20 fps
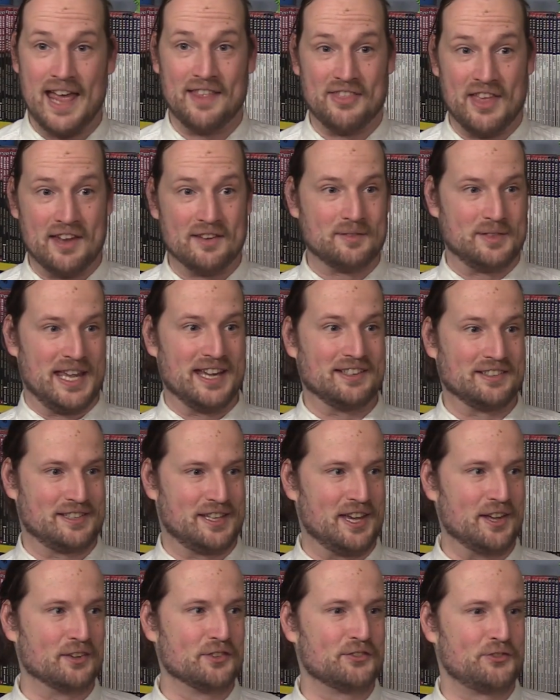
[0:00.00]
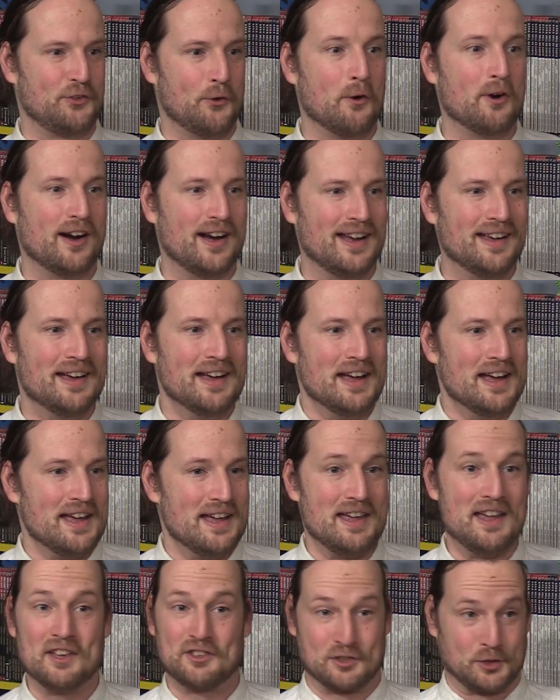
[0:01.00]
and mm -hmm. then mm-hmm. getting killed for it
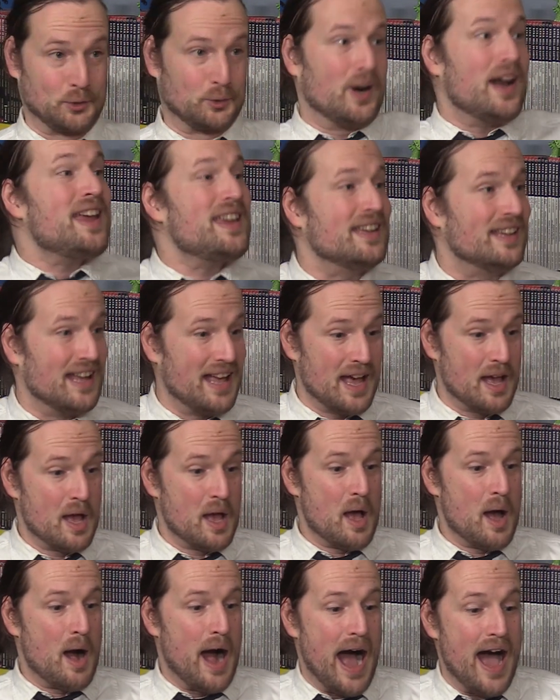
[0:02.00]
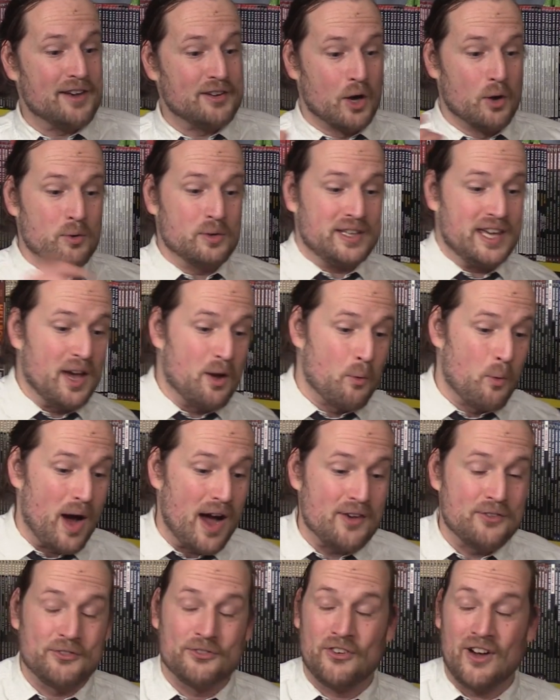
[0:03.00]
is great. That would be kind of I don't funny, get yeah.
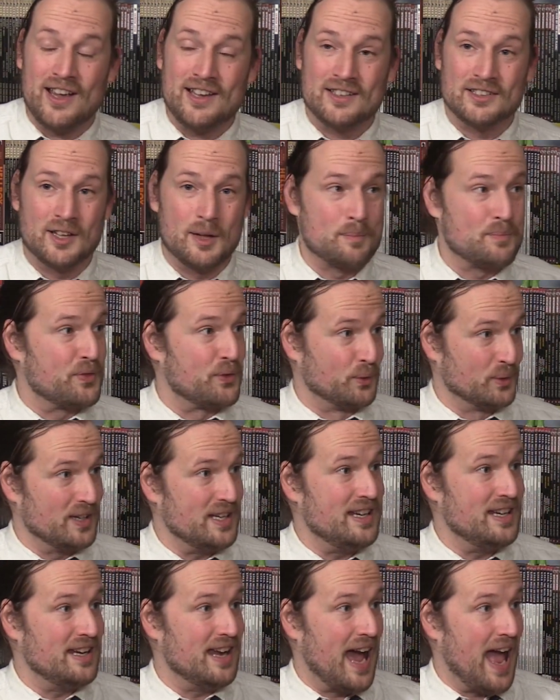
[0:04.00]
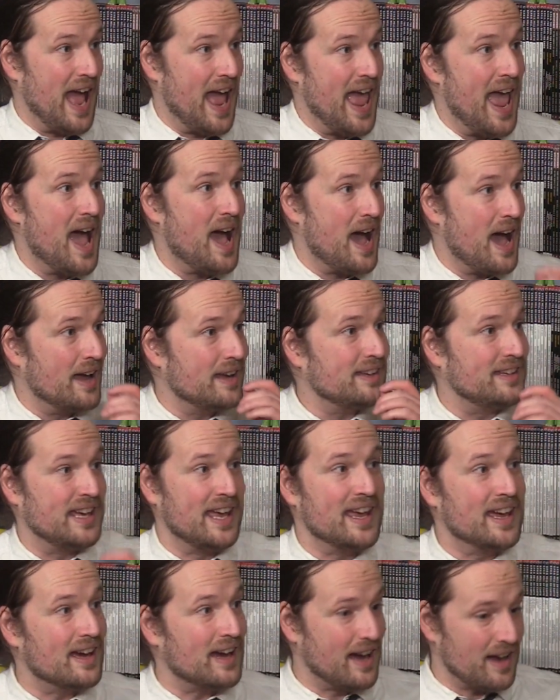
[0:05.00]
why Fight Club 3 I
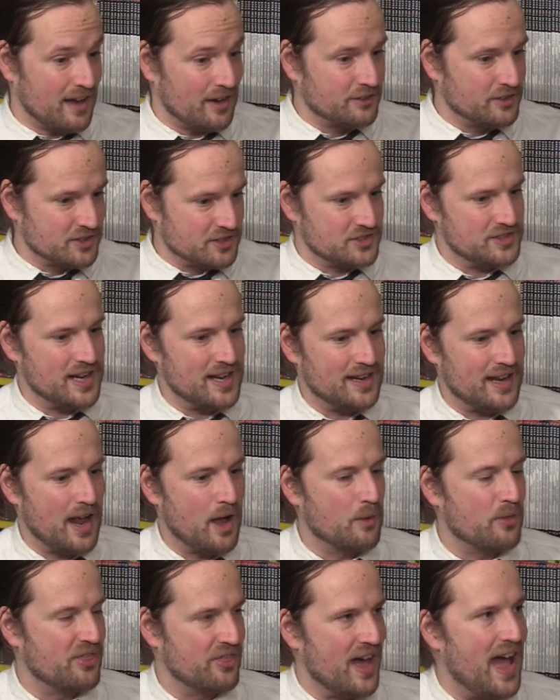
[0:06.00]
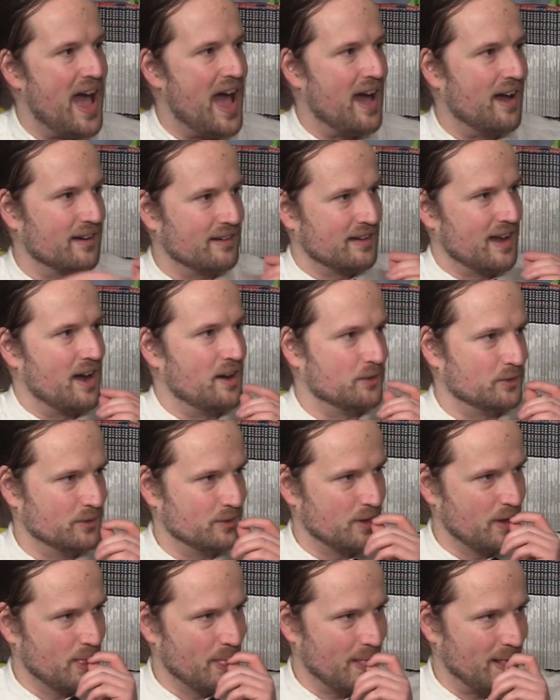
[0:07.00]
can't understand how that got
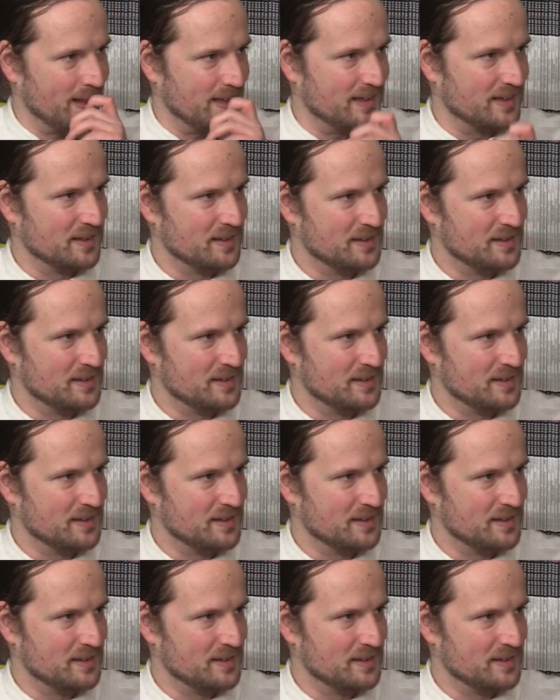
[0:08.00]
like